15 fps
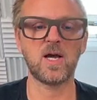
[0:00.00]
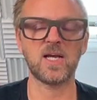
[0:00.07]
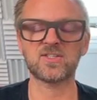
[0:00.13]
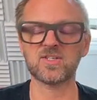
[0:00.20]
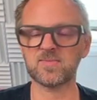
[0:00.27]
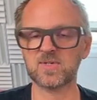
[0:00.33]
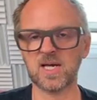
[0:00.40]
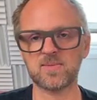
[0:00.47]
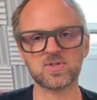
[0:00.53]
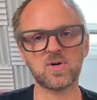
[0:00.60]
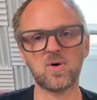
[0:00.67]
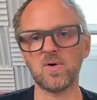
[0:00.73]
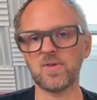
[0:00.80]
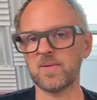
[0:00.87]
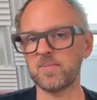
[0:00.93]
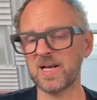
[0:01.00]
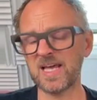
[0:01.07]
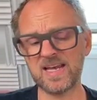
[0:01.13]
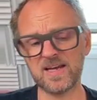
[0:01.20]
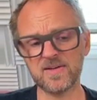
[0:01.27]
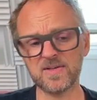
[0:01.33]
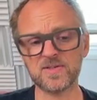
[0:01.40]
I sometimes call them
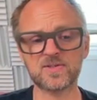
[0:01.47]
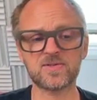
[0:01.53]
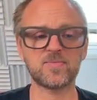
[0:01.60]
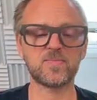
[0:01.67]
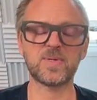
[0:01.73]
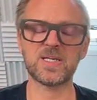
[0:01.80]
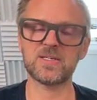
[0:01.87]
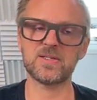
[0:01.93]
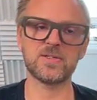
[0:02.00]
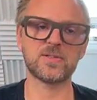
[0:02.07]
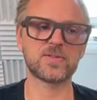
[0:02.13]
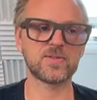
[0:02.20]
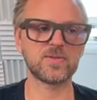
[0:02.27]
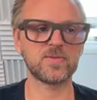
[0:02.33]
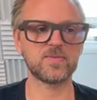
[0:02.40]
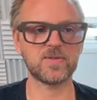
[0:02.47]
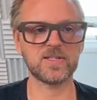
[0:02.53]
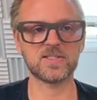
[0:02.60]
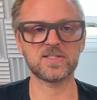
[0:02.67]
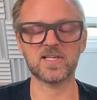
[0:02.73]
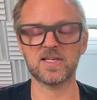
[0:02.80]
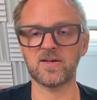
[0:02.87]
layers because
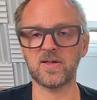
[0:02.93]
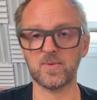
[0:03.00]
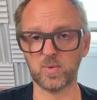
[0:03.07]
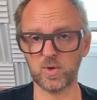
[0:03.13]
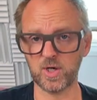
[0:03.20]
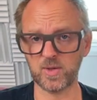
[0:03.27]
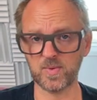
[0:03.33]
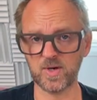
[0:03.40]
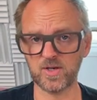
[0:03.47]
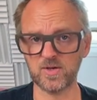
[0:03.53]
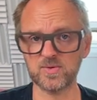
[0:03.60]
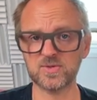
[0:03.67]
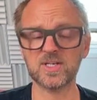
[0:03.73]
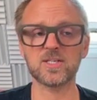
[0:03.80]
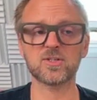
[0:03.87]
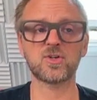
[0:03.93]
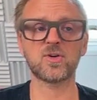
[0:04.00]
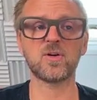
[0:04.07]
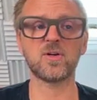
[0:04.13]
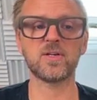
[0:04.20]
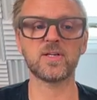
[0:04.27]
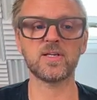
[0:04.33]
this is another word we're using
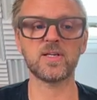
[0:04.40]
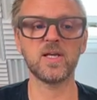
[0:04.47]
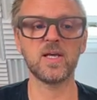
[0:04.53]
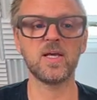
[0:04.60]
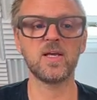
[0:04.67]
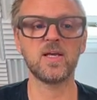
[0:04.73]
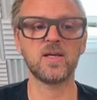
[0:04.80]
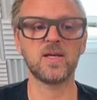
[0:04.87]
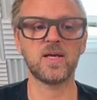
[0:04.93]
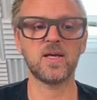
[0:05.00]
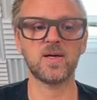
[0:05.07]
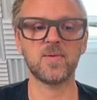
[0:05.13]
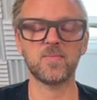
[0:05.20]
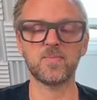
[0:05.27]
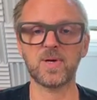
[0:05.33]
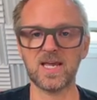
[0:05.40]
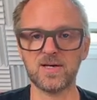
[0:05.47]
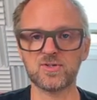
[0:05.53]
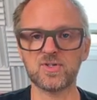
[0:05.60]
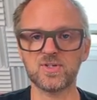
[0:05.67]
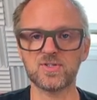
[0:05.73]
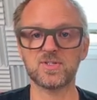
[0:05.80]
internally. Um,
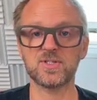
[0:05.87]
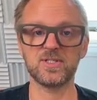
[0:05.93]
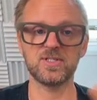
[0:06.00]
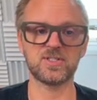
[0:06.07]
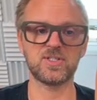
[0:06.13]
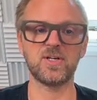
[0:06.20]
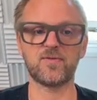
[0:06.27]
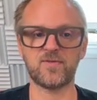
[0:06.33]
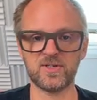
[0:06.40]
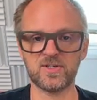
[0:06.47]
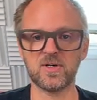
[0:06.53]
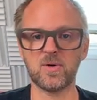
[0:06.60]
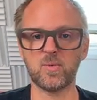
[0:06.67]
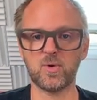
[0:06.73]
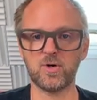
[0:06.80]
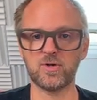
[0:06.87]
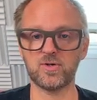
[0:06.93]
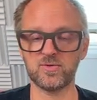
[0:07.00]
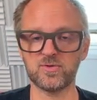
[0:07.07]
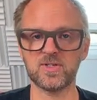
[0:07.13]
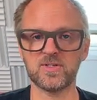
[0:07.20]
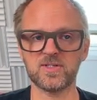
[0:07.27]
pages is the official word
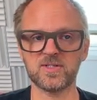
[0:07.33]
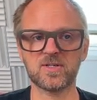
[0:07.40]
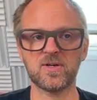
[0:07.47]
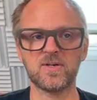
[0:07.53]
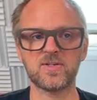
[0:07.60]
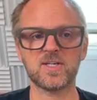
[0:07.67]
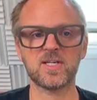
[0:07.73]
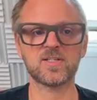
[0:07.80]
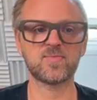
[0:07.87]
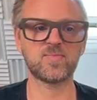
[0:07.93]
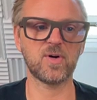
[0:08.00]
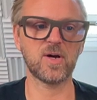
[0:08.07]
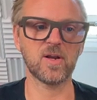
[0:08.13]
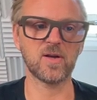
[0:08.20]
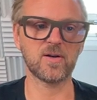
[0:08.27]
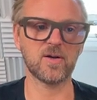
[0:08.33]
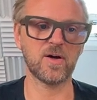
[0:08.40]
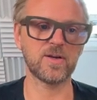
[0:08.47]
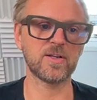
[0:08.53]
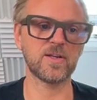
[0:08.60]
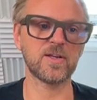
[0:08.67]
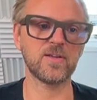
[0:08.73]
used in this context, but
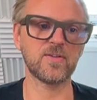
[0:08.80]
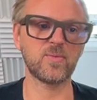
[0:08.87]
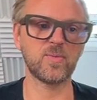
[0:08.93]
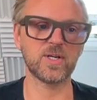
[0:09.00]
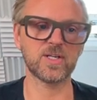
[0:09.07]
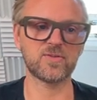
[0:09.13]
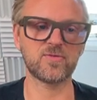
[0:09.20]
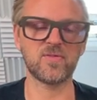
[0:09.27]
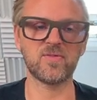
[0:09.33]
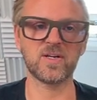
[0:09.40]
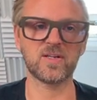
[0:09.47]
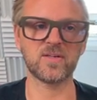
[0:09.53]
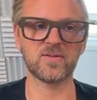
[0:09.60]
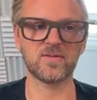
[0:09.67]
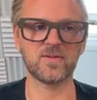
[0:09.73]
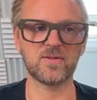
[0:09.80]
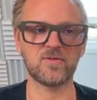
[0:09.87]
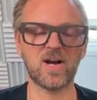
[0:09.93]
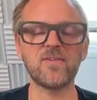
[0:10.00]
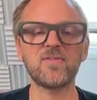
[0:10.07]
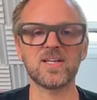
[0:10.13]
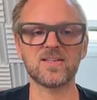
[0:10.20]
underneath we are driving,
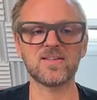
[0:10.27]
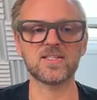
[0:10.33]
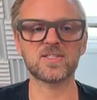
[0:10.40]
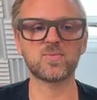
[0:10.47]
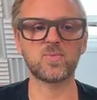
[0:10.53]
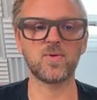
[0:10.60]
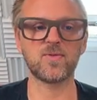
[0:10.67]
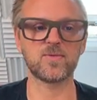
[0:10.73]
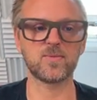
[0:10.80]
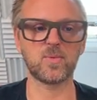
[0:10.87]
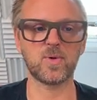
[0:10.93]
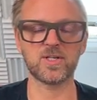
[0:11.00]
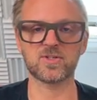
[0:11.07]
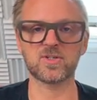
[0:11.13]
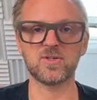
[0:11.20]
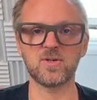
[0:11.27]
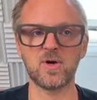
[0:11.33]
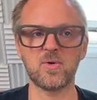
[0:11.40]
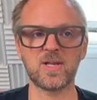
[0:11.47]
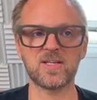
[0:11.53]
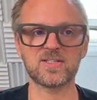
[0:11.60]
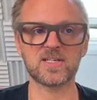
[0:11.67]
driving this with what is
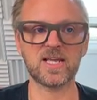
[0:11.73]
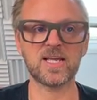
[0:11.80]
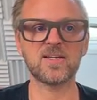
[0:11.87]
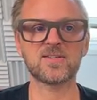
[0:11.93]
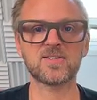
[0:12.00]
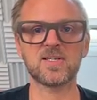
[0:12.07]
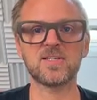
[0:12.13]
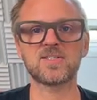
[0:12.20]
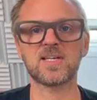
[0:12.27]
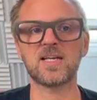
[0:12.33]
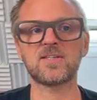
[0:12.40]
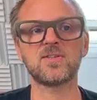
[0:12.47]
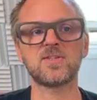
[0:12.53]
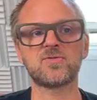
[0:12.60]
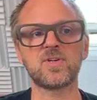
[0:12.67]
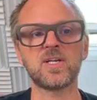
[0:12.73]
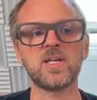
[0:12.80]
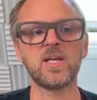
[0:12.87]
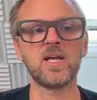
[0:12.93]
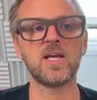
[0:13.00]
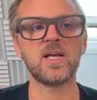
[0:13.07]
known as layers inside the tree.